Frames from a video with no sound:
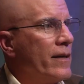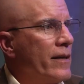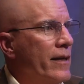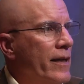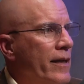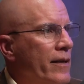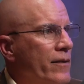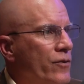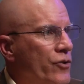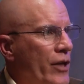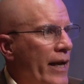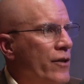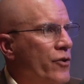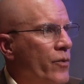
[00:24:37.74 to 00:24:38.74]
in
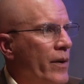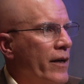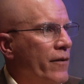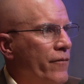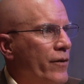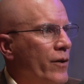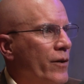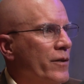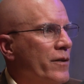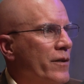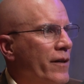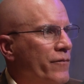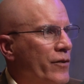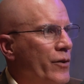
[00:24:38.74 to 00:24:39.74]
January 1st
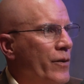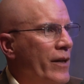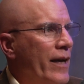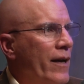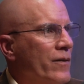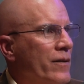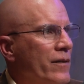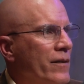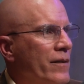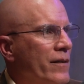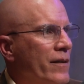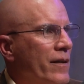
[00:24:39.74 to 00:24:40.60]
of 2000